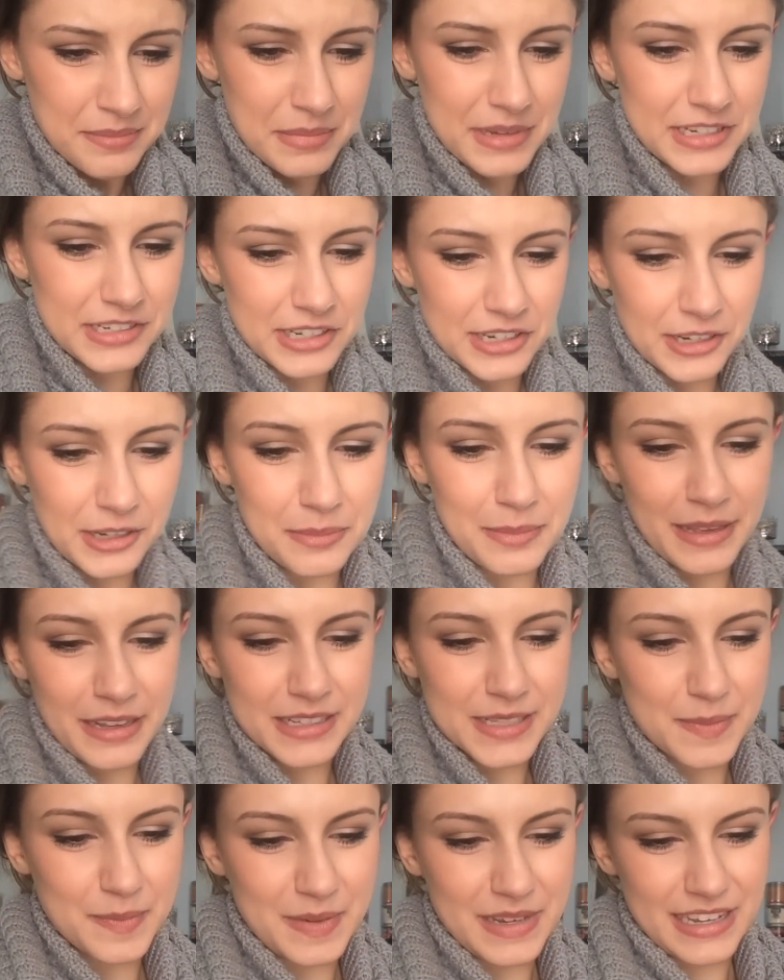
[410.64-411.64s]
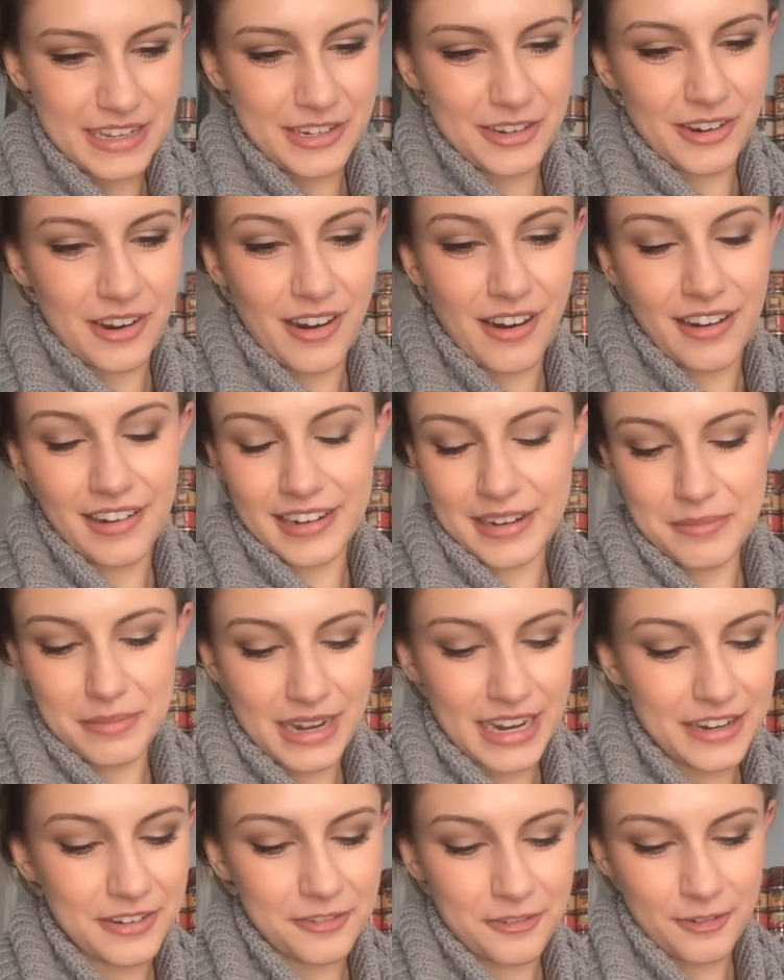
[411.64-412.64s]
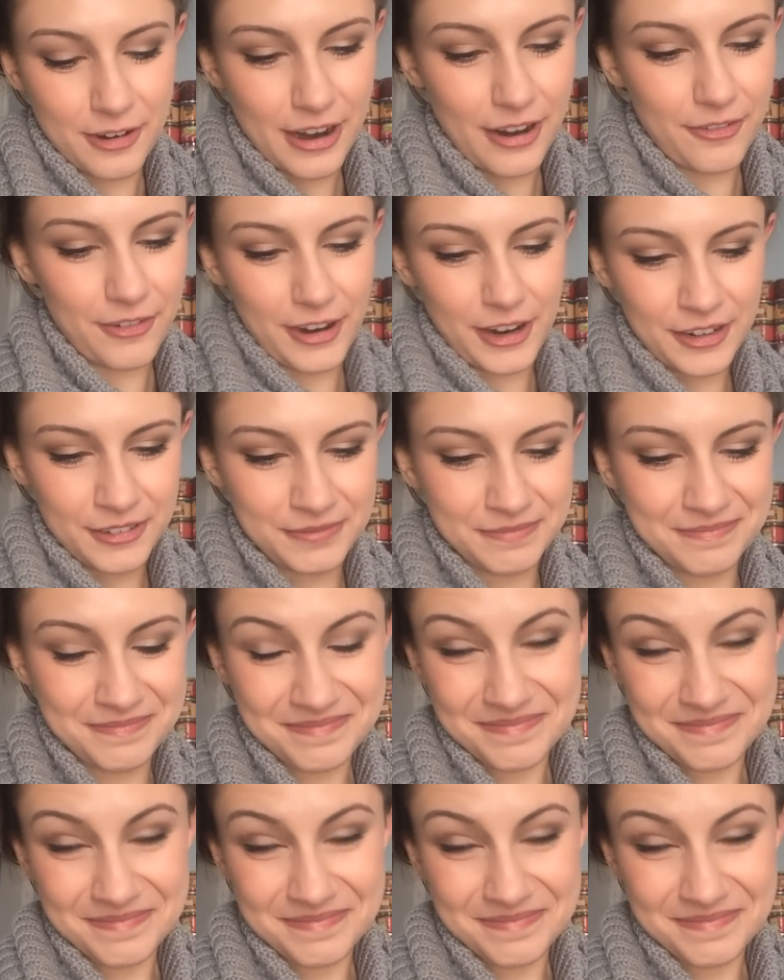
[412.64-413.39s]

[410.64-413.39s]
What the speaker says: May jingle bells be in your heart and mind forever.